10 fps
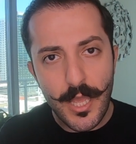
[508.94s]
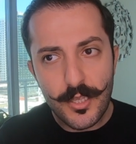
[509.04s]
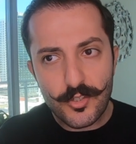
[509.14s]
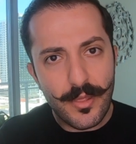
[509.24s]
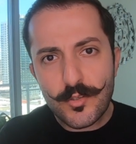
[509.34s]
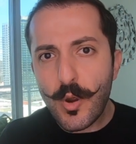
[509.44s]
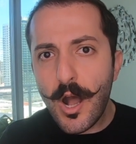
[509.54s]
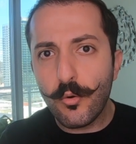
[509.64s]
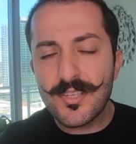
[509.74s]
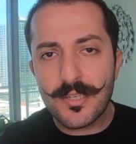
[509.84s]
So that's why I
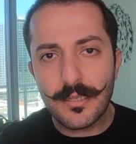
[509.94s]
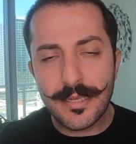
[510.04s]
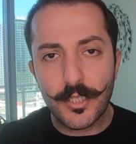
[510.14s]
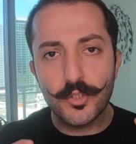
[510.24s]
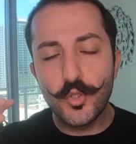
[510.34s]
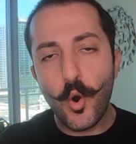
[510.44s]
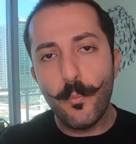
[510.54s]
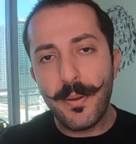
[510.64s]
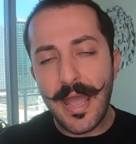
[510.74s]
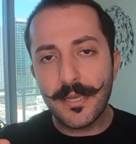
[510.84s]
always say like,
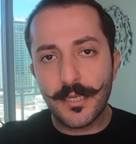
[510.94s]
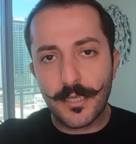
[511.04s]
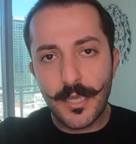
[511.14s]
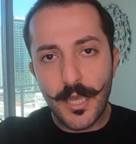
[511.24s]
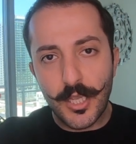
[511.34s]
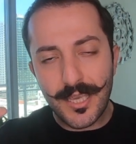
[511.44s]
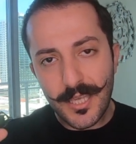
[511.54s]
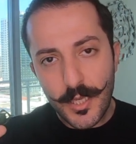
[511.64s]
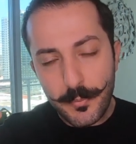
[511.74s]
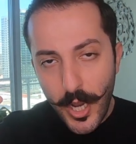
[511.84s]
don't panic.
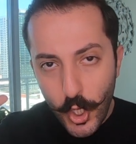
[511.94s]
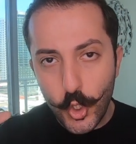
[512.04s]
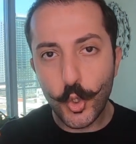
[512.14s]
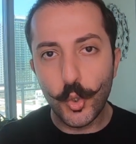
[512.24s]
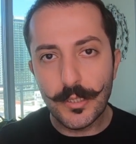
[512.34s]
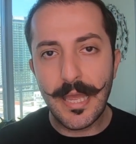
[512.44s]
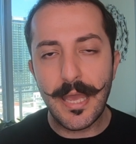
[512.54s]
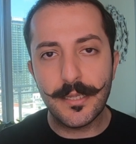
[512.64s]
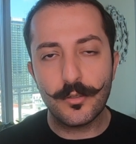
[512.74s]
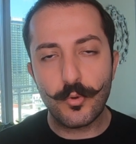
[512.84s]
Keep a cool
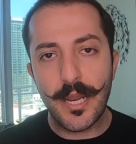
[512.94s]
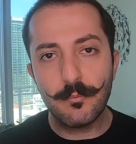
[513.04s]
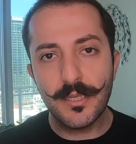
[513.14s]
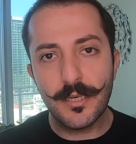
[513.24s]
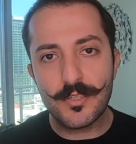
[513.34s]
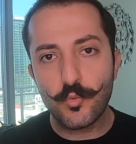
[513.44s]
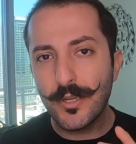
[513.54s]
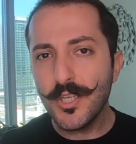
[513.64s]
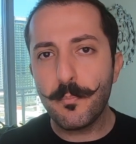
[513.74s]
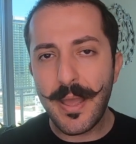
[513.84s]
head, right? Because
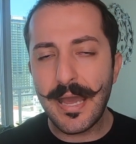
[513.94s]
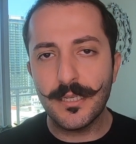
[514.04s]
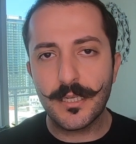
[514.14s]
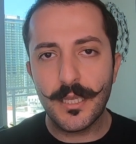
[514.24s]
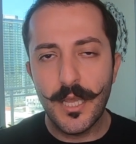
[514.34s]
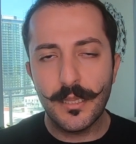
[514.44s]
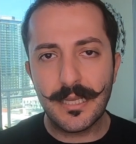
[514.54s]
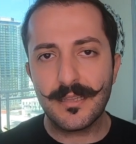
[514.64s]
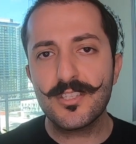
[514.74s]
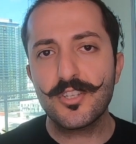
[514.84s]
when you panic,
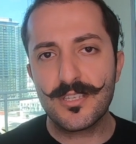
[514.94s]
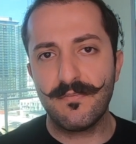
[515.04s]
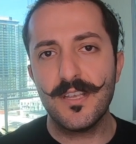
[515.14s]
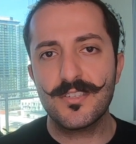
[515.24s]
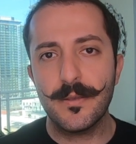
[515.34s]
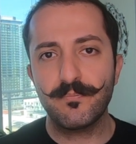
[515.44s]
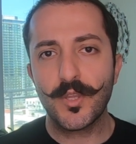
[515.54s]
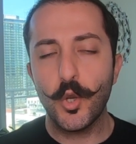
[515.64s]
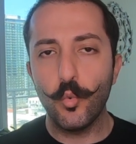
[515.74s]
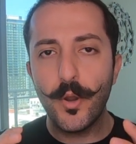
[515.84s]
like let's just face it,
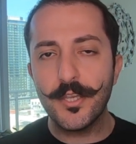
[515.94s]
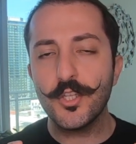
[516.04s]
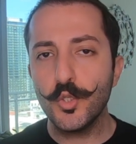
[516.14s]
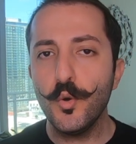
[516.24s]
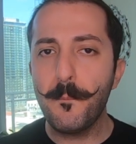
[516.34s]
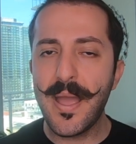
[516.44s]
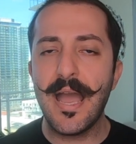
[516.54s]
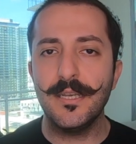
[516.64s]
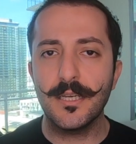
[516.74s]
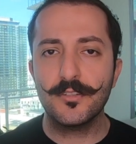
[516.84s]
when you
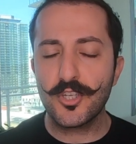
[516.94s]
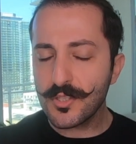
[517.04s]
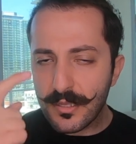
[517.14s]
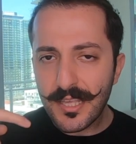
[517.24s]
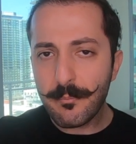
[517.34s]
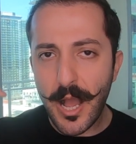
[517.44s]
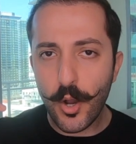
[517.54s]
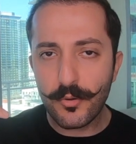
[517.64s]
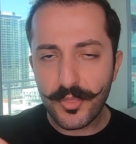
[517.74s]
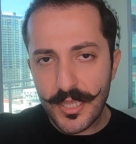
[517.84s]
panic, just think
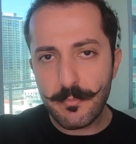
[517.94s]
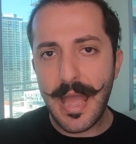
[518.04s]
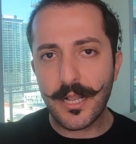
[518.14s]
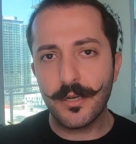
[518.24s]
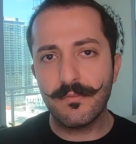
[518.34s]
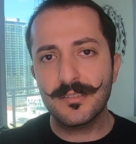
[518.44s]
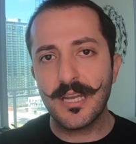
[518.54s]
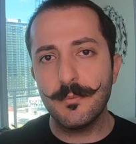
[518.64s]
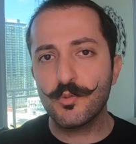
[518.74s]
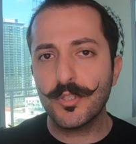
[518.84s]
about, think back of the
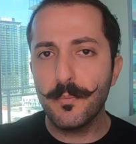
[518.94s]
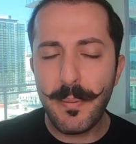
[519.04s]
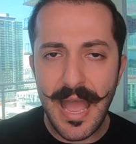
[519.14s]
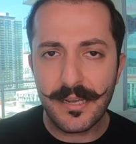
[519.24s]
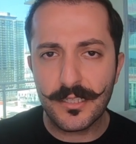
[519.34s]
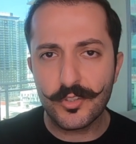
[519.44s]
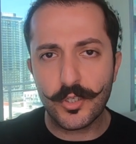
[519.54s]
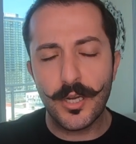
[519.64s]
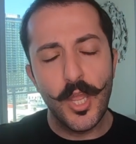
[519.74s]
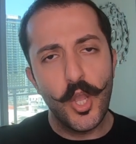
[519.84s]
times when you panicked
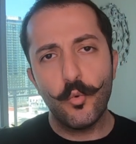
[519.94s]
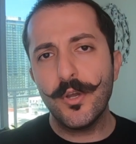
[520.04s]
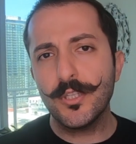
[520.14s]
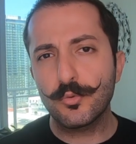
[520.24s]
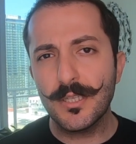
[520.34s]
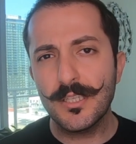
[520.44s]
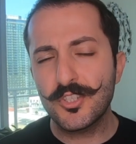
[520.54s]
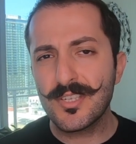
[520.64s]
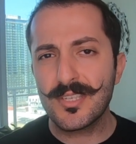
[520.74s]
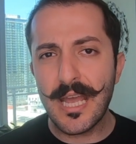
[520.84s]
or when you really
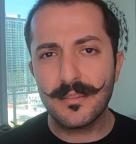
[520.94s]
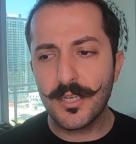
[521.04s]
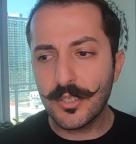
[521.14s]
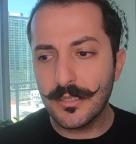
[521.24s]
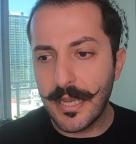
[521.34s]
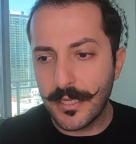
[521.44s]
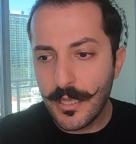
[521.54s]
just sat there and like